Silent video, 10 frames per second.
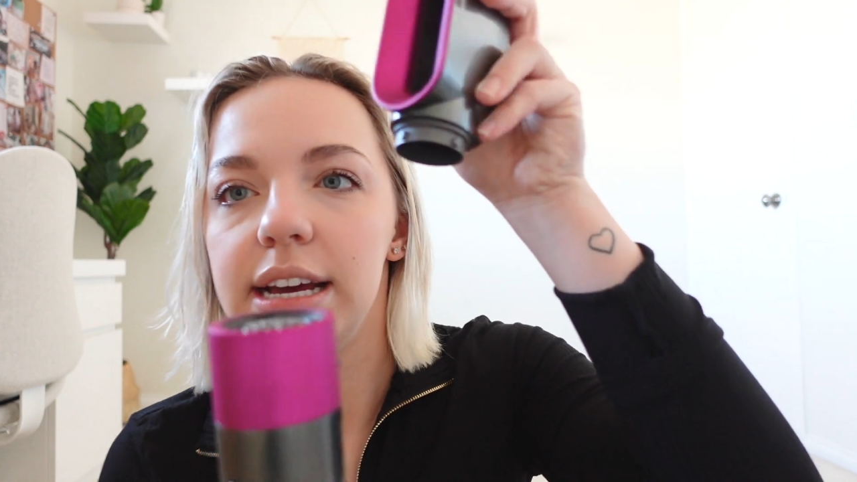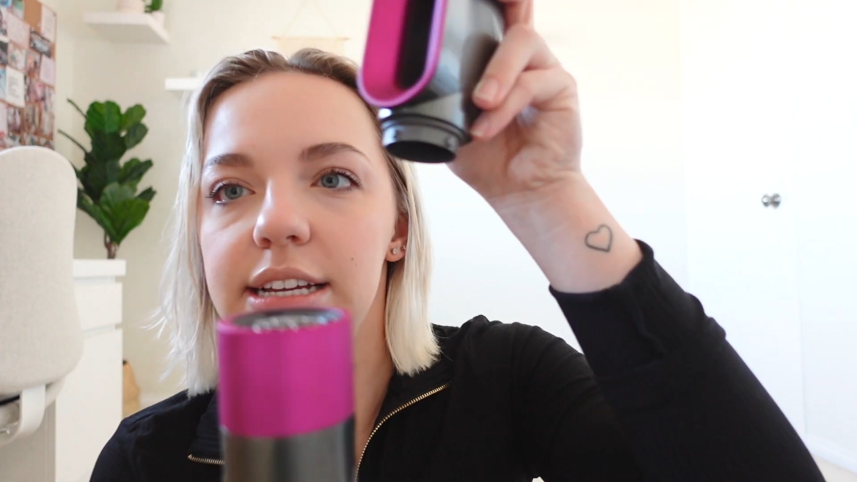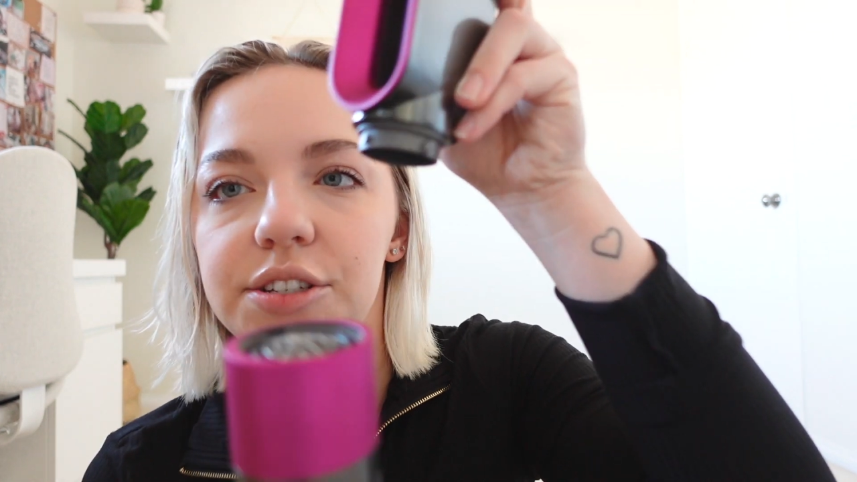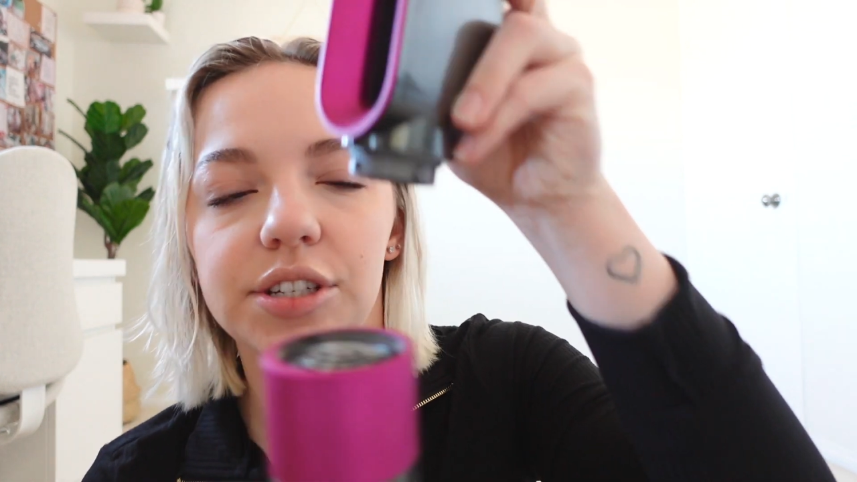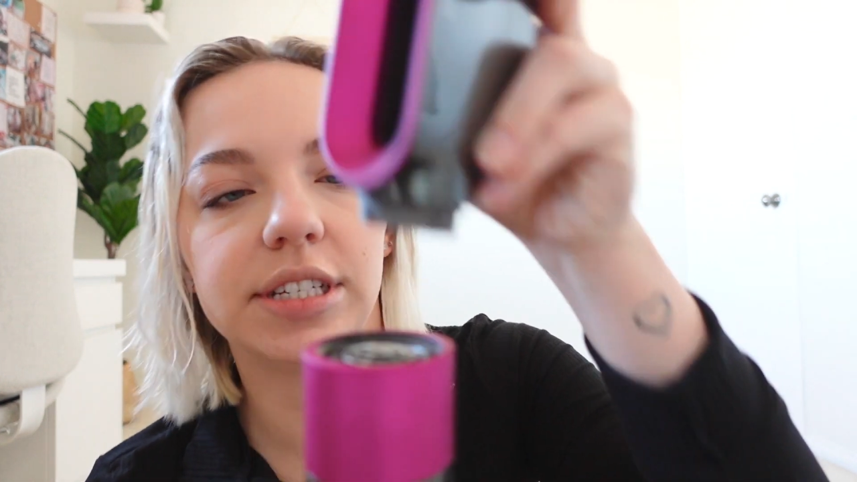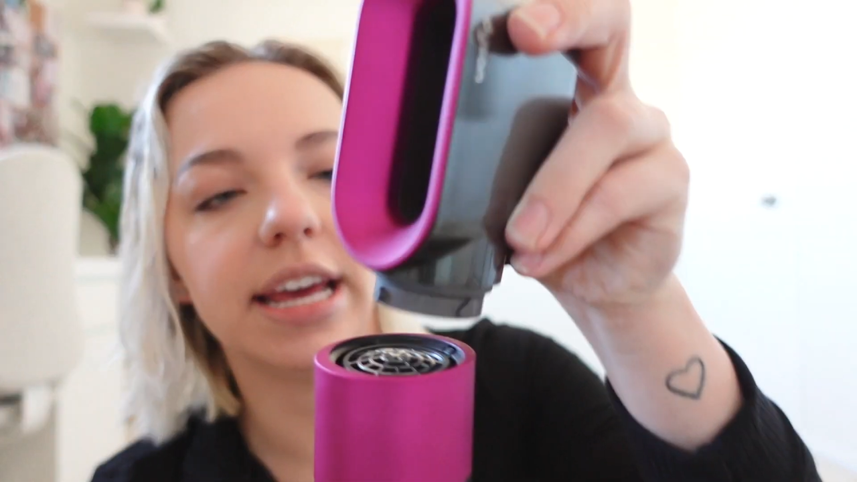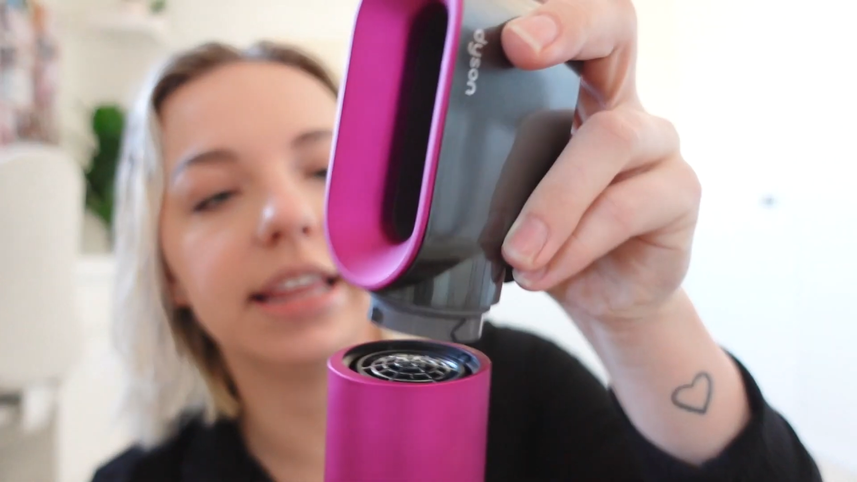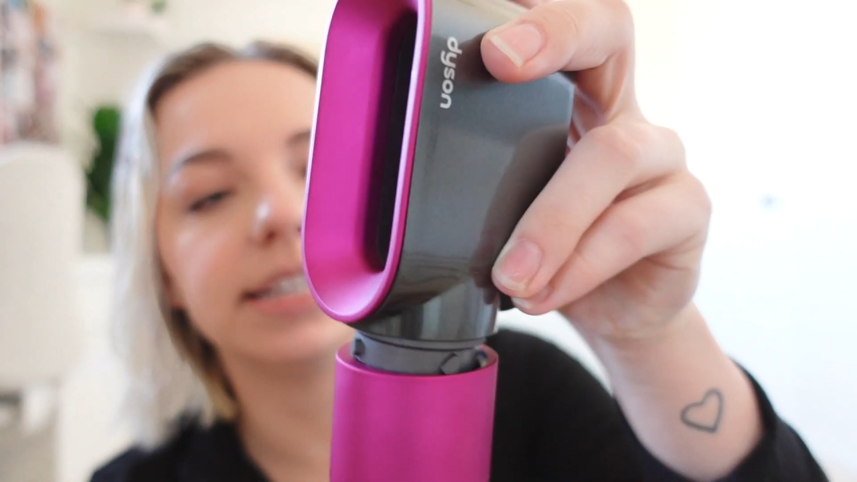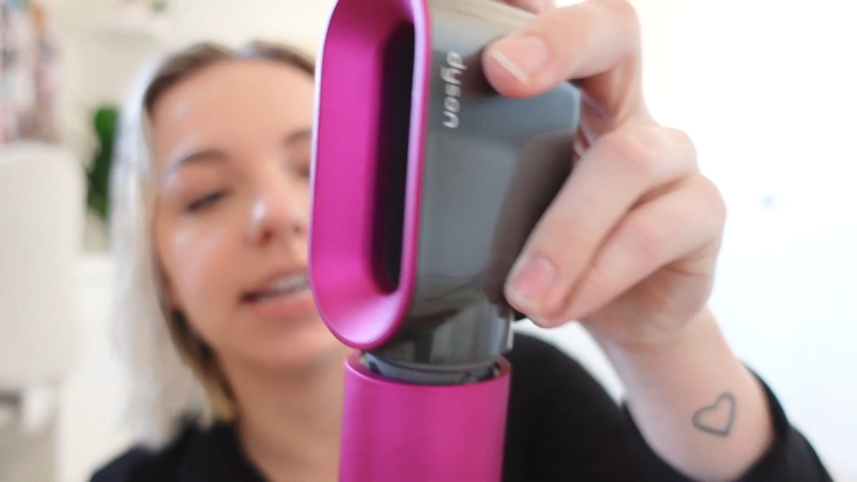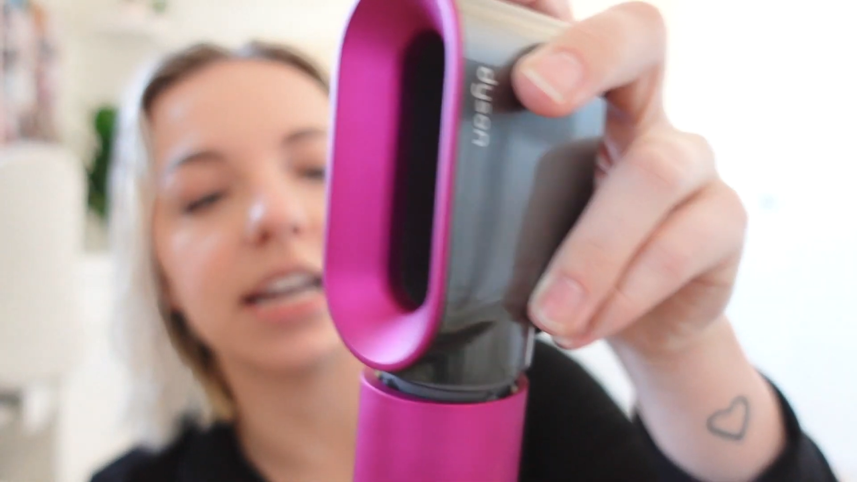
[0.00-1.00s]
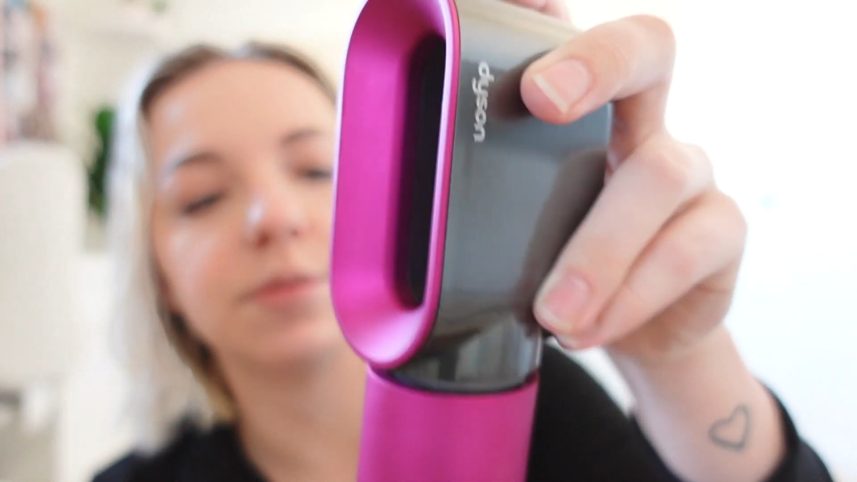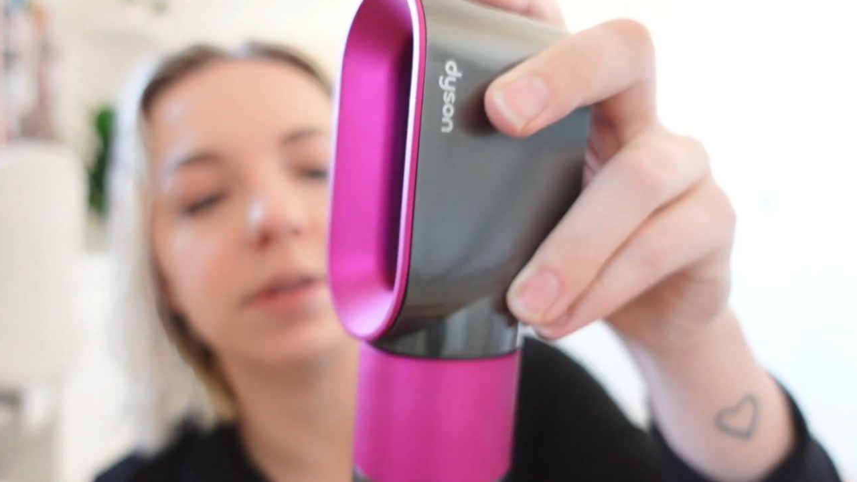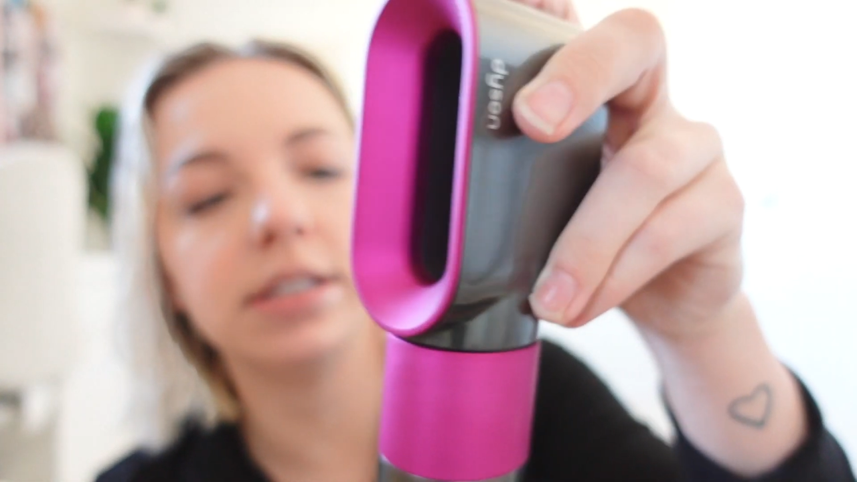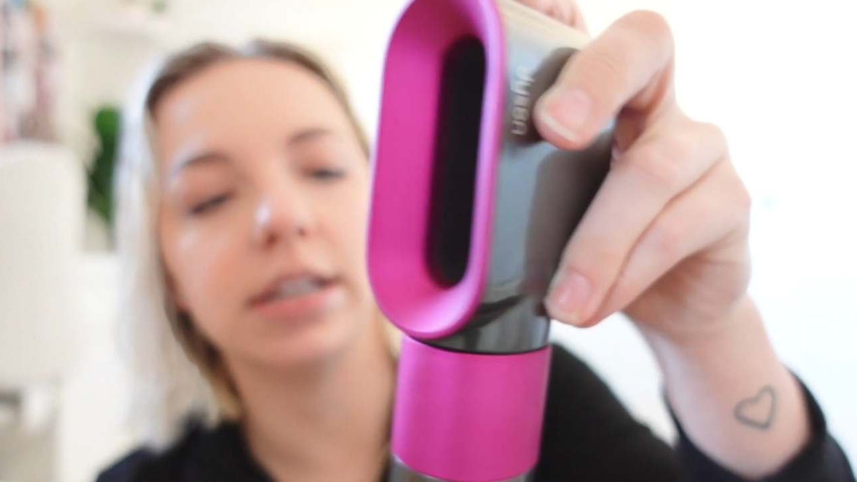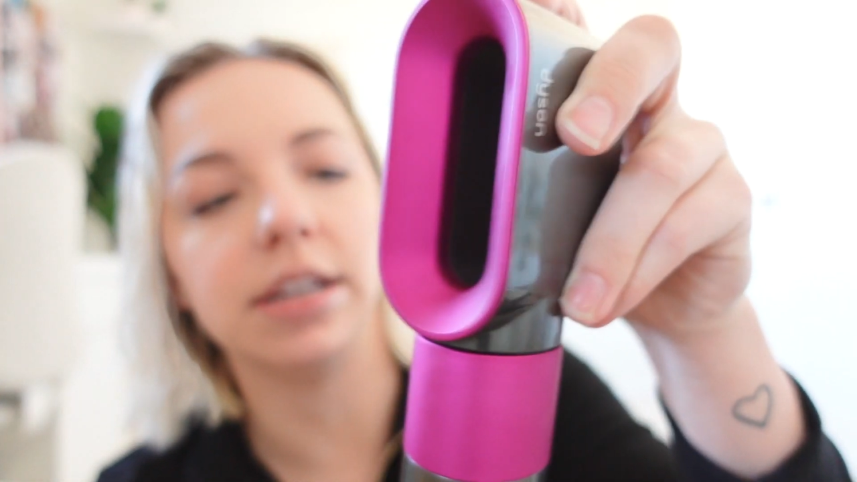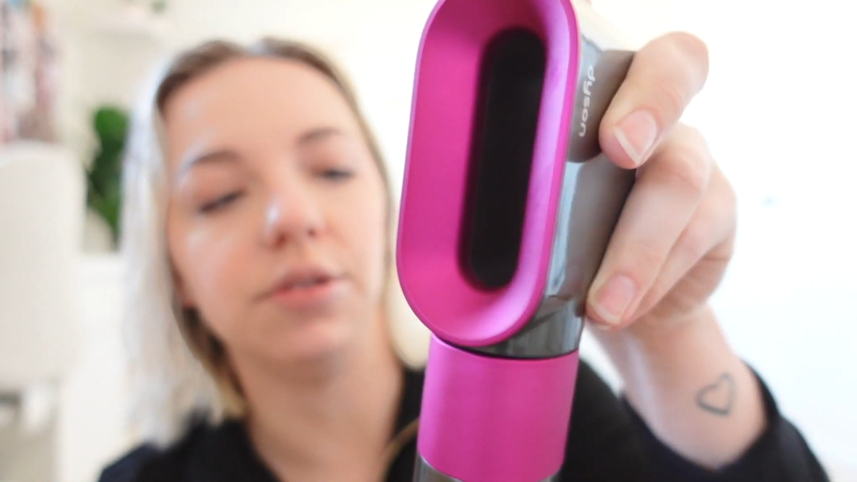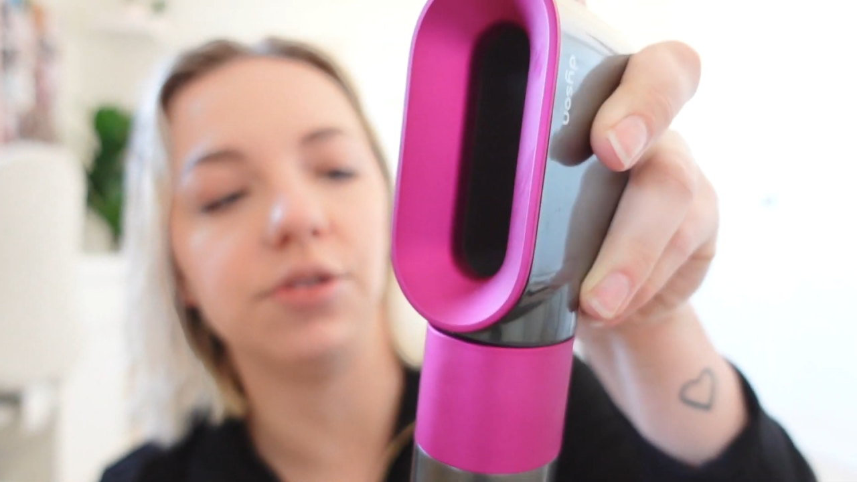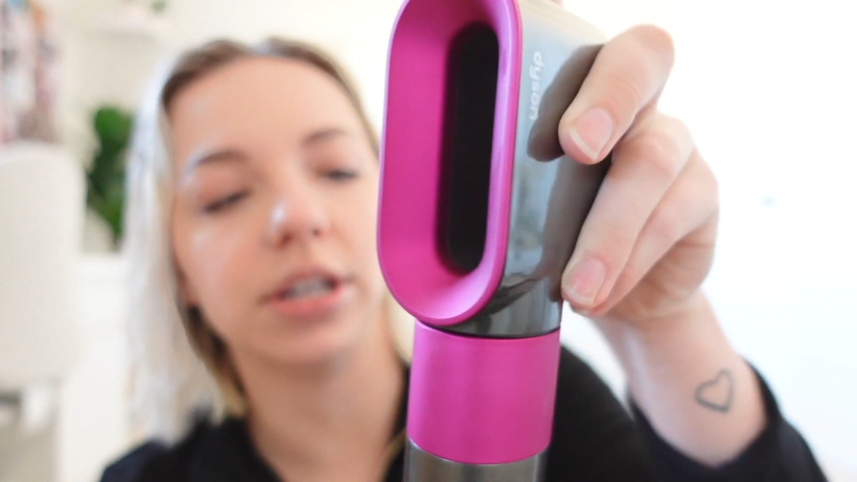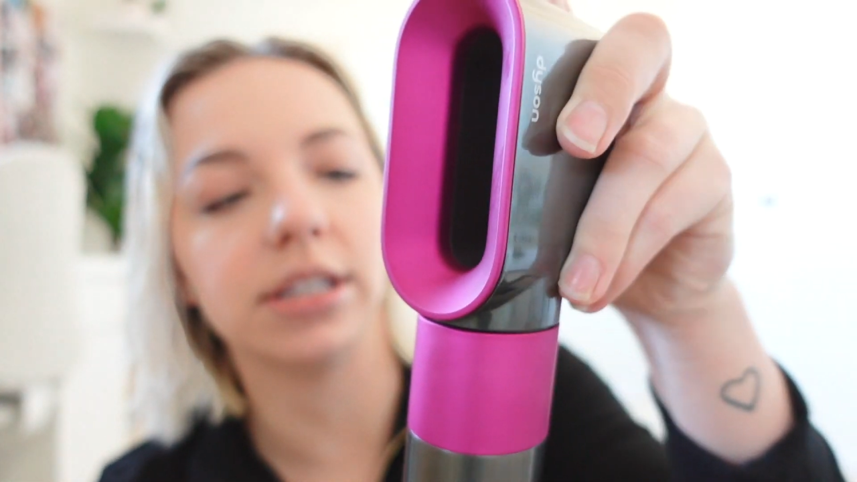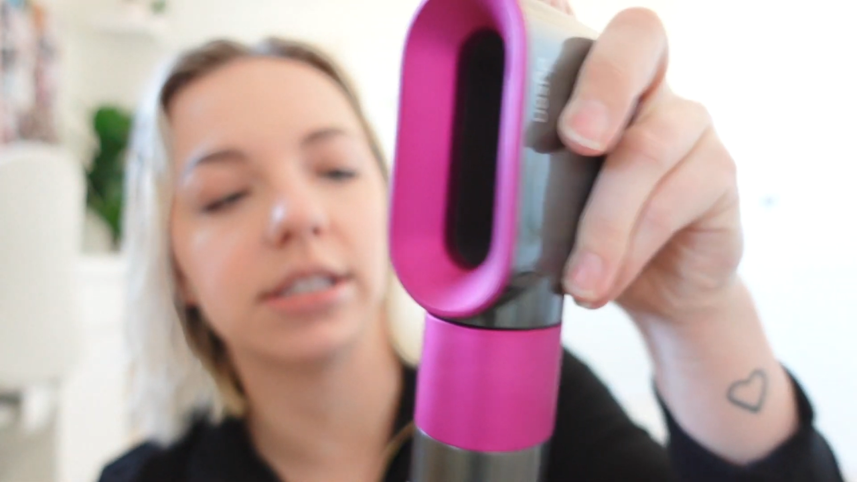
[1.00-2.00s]
is you just take the attachment and you
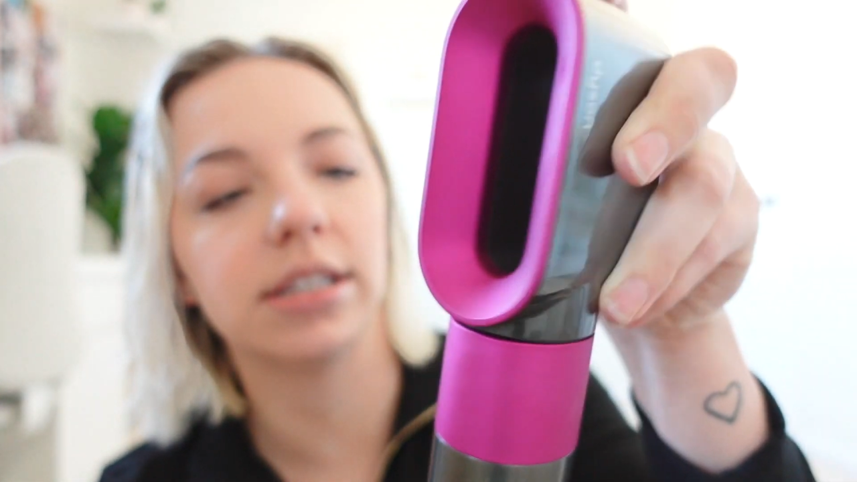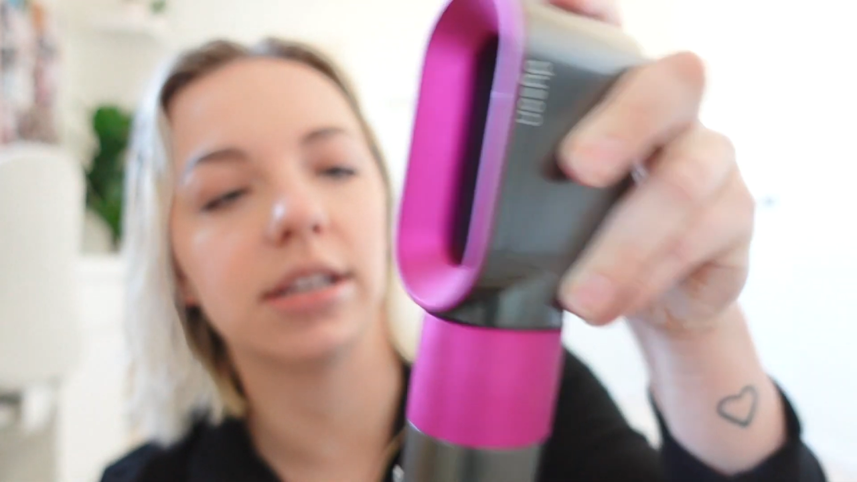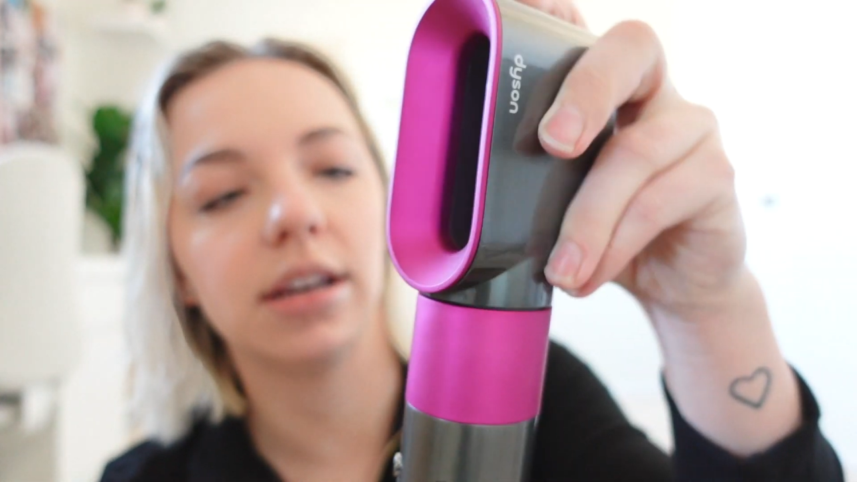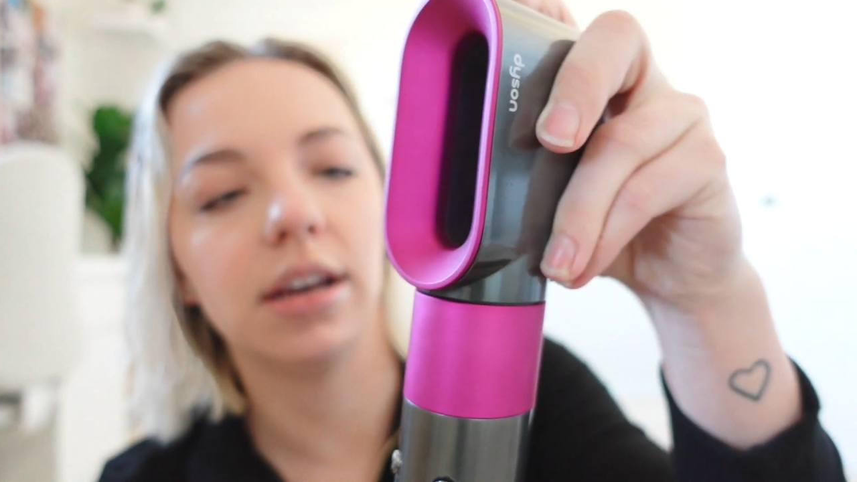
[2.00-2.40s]
just